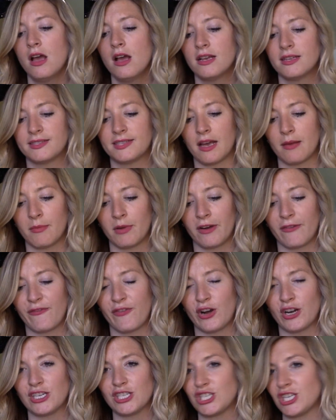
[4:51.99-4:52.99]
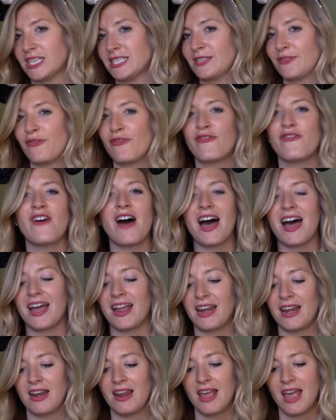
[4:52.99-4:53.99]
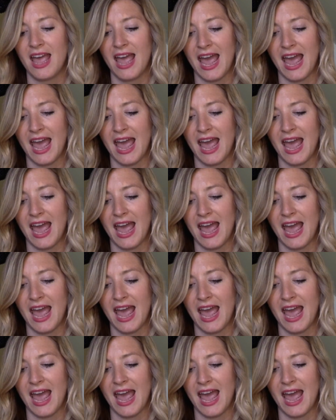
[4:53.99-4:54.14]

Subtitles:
some are for just fun,